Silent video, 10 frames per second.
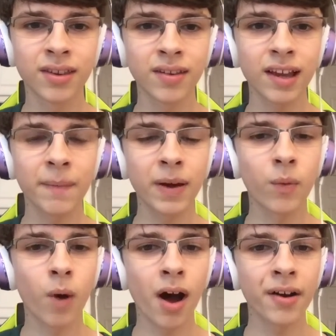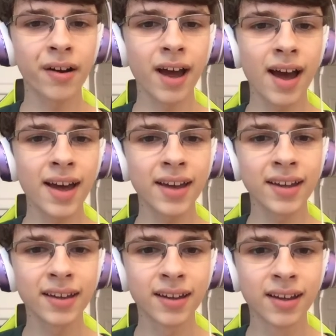Like a big water guy.
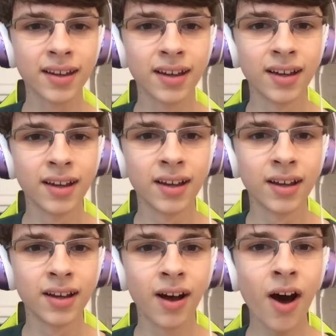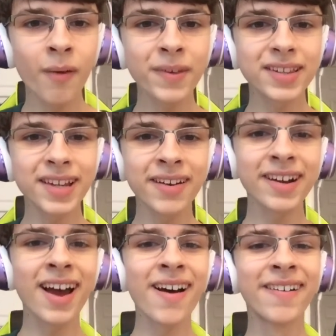Oh,
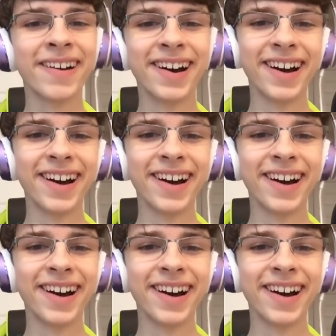Mysterio!